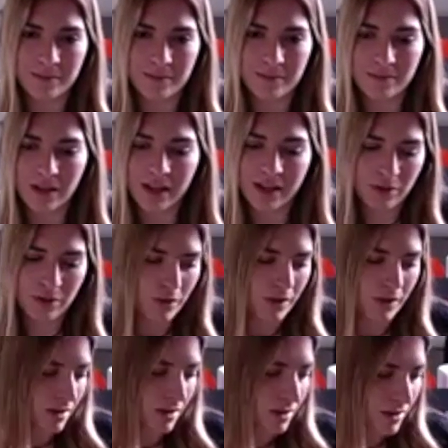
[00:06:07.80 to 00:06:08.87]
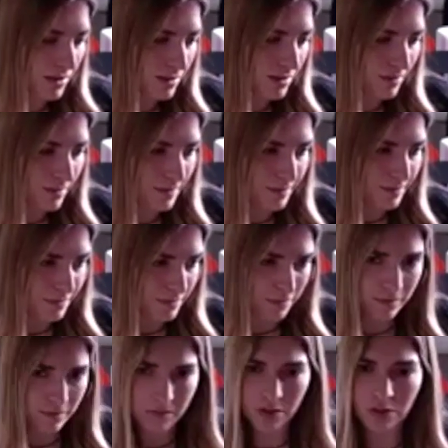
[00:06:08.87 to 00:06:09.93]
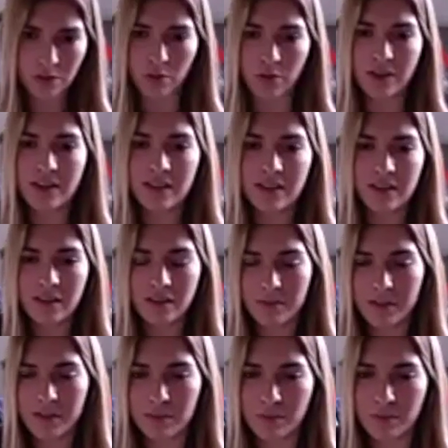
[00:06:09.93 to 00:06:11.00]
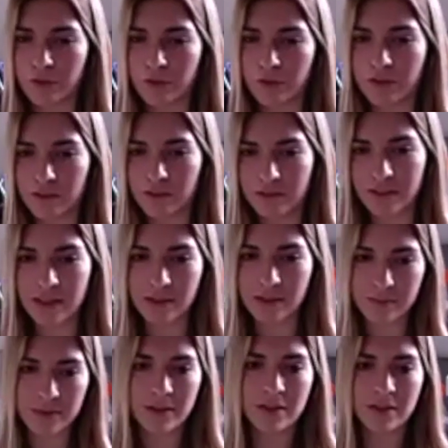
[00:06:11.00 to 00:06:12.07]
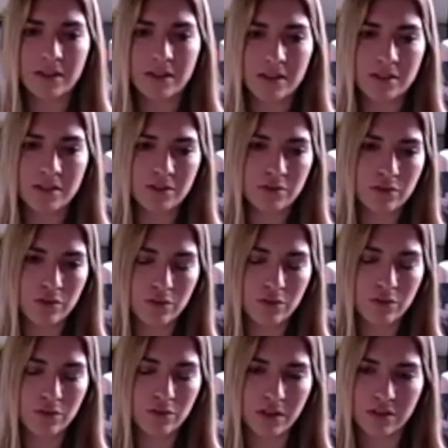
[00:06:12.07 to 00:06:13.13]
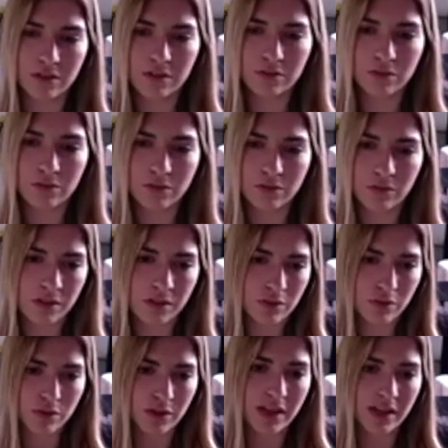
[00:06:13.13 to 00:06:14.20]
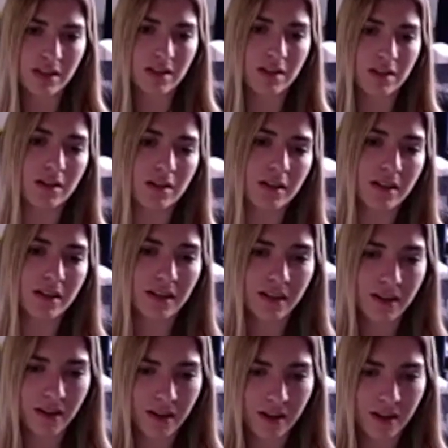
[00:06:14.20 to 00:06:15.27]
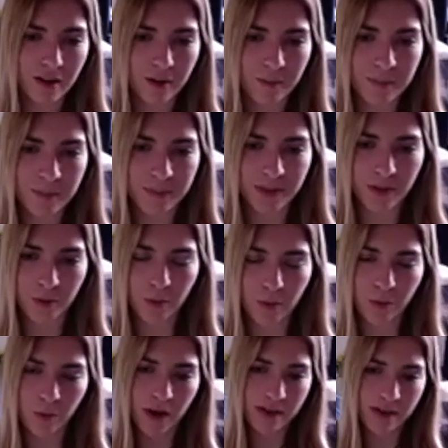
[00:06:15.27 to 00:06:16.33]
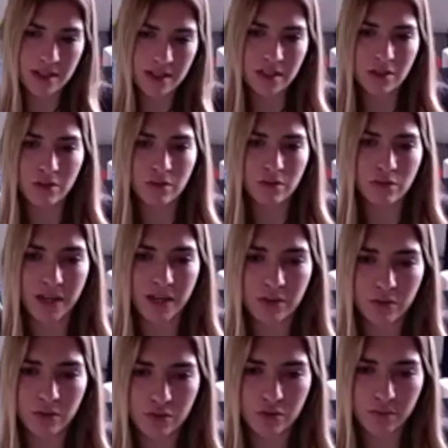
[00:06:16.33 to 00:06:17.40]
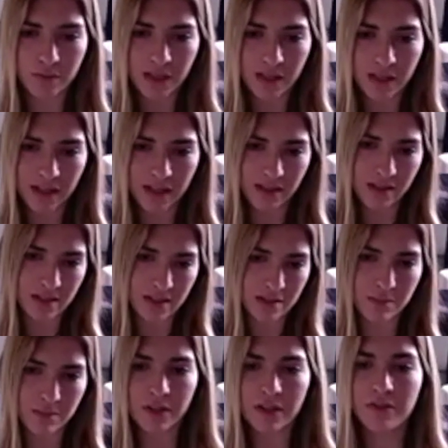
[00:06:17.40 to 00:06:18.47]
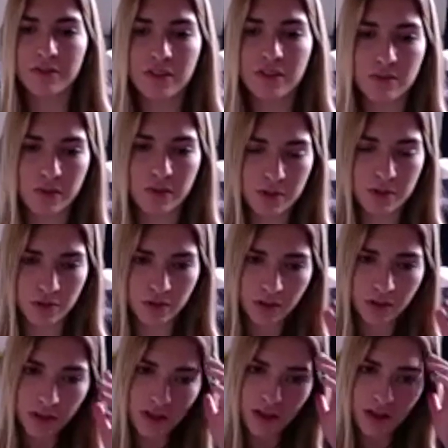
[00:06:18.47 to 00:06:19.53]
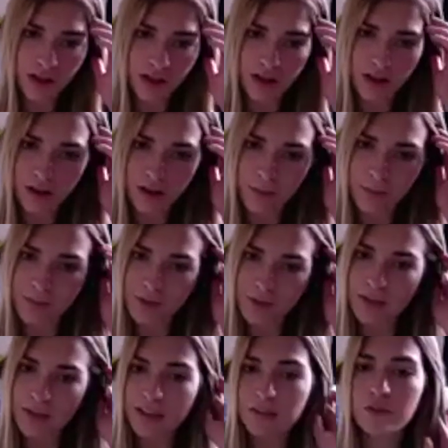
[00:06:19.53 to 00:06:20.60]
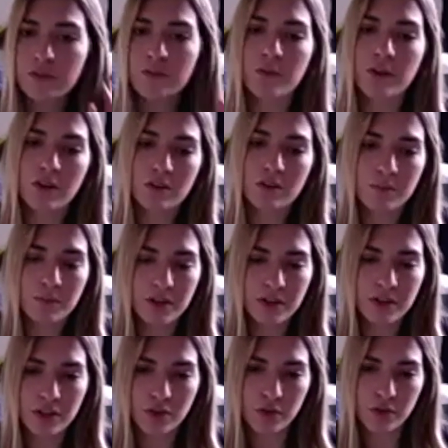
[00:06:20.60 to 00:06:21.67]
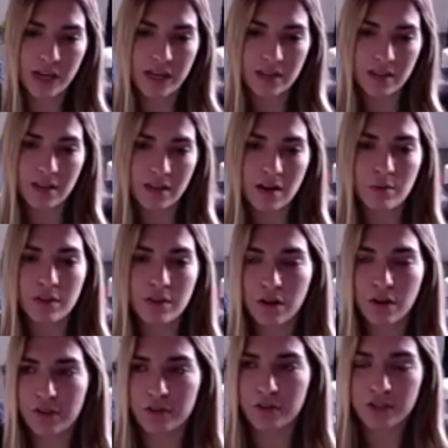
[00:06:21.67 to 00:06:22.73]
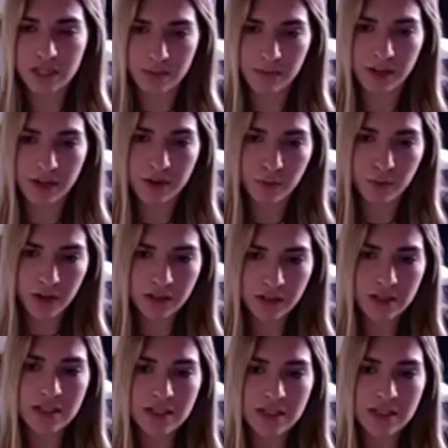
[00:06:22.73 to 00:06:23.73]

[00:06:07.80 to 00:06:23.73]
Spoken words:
like going or getting a bit more deep into your idea. Once you try to submit like this brief description, the platform will compare your idea with other similar ones.